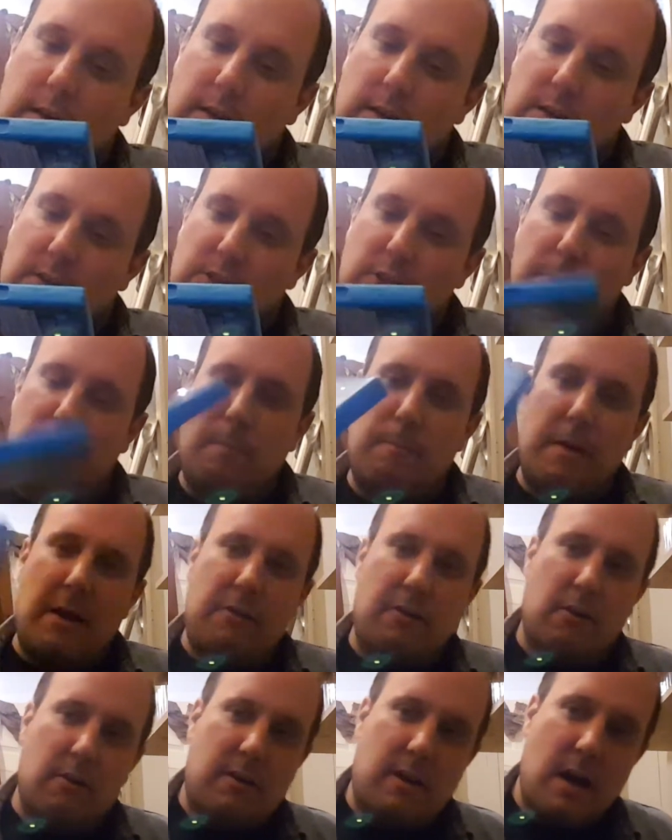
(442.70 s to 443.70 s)
Super
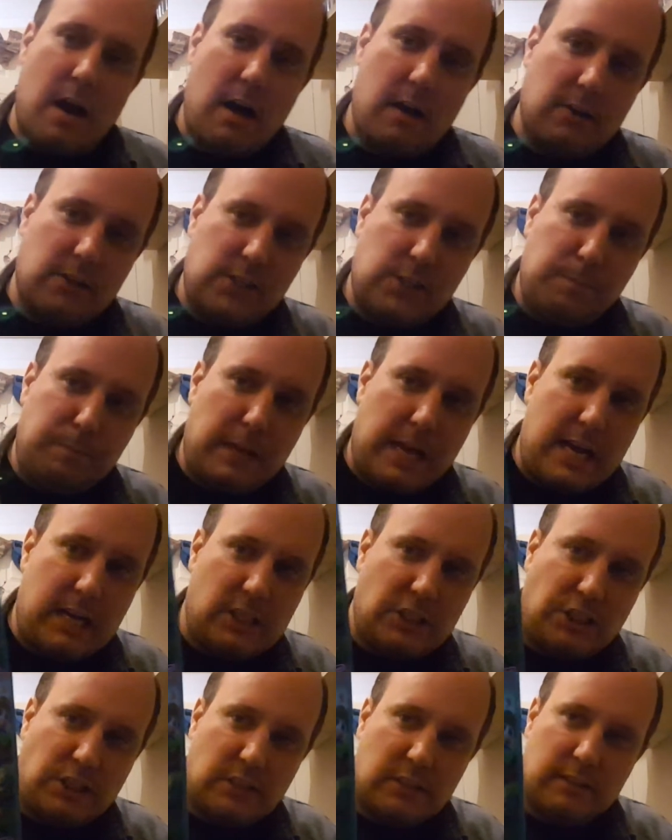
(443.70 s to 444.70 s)
Mario Color
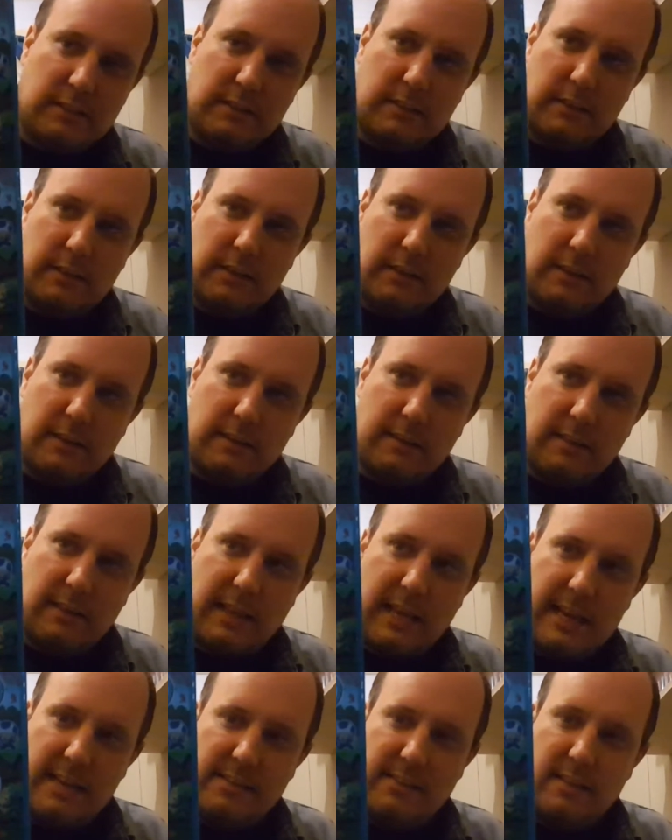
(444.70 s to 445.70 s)
Splash. The
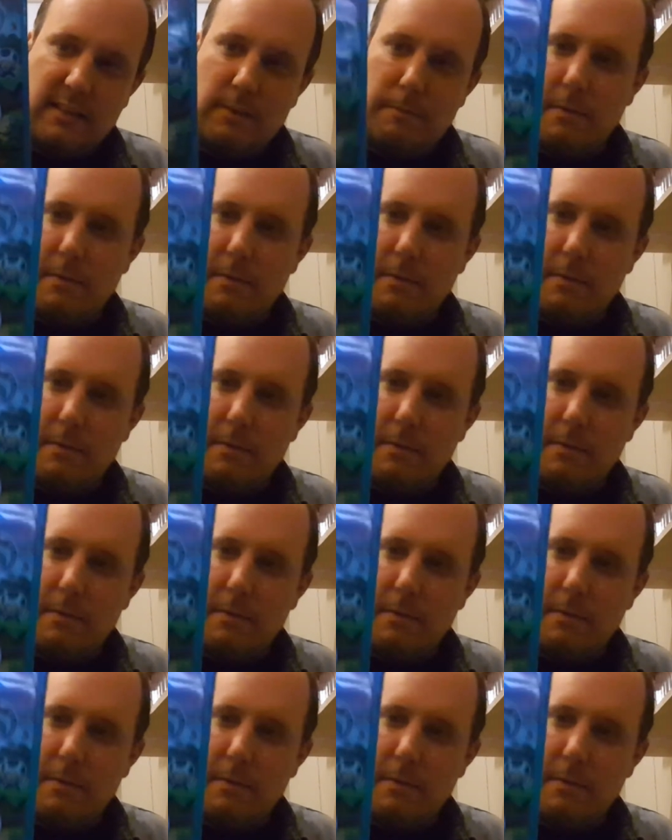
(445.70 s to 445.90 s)
latest in the